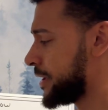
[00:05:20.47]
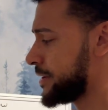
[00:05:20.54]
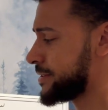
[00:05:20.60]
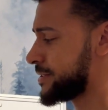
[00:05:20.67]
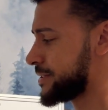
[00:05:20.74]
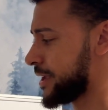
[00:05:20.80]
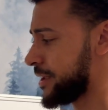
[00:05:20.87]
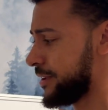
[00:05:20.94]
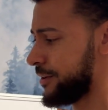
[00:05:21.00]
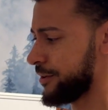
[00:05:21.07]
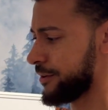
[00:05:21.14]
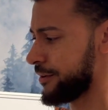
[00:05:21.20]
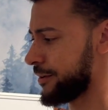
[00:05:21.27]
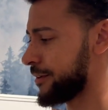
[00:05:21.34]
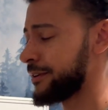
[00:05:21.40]
Say
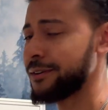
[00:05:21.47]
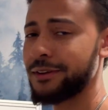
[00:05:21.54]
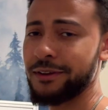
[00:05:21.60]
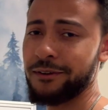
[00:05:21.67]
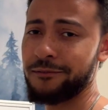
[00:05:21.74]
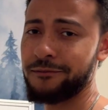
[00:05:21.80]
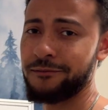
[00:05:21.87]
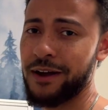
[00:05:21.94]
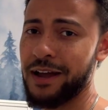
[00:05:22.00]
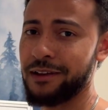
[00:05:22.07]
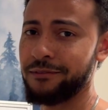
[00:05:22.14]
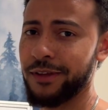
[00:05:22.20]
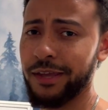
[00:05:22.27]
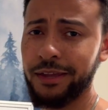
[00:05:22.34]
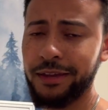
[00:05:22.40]
you're
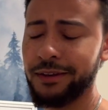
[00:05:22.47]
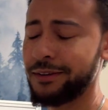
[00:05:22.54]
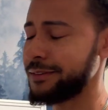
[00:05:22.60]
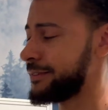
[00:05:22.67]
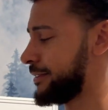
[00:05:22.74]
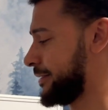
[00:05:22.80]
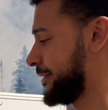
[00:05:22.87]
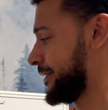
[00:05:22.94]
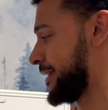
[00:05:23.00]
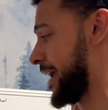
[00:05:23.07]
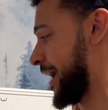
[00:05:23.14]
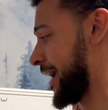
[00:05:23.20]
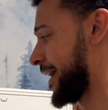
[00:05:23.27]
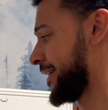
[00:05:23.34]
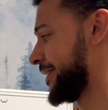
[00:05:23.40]
5'8"
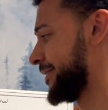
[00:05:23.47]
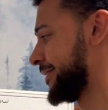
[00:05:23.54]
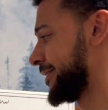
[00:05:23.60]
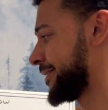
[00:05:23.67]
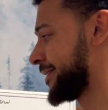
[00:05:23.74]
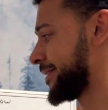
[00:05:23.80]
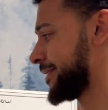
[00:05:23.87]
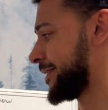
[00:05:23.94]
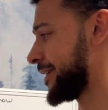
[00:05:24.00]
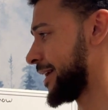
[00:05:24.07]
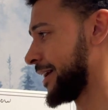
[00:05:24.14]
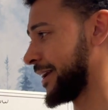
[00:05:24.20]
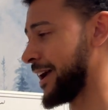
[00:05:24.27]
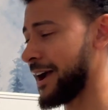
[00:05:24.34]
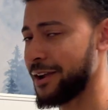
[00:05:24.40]
and
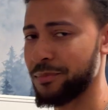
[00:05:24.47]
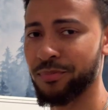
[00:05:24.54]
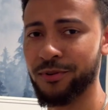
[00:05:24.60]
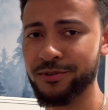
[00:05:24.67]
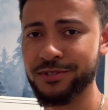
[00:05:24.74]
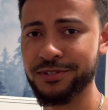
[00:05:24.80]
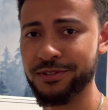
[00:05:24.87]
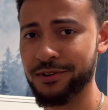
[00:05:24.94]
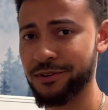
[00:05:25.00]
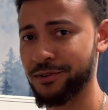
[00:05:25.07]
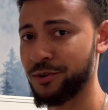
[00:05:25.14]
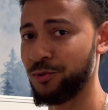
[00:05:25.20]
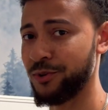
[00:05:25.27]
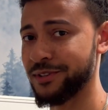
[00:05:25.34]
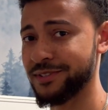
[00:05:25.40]
a guy approaches her
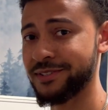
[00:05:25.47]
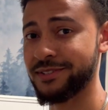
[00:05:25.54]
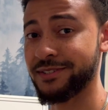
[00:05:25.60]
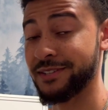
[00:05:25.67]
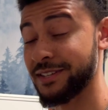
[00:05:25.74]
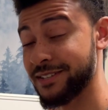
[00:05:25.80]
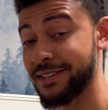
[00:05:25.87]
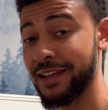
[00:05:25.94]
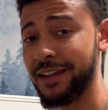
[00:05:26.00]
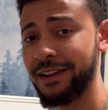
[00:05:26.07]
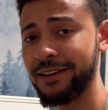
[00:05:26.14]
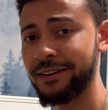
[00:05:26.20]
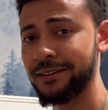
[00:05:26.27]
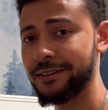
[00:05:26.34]
who is 6'8",